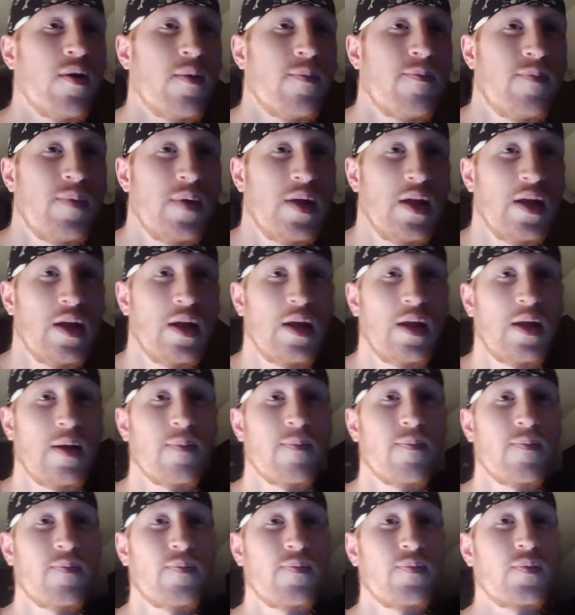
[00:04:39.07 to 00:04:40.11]
it be
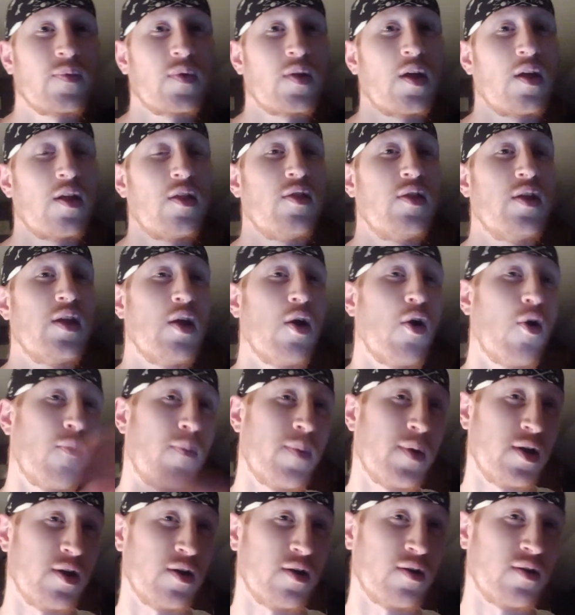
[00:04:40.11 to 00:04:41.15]
the
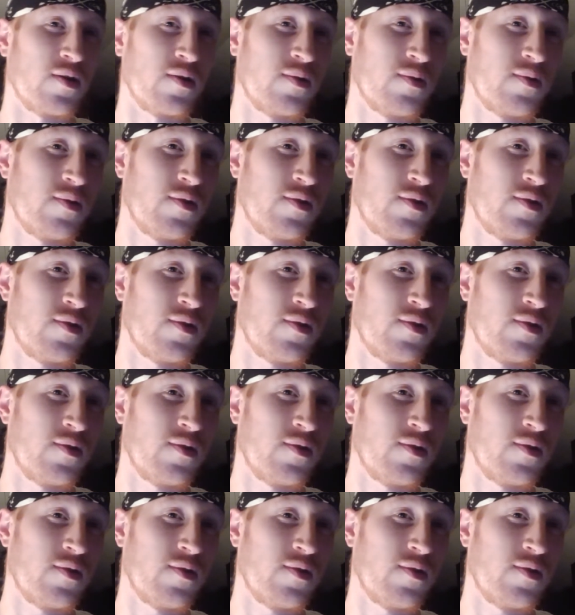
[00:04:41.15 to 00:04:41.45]
opener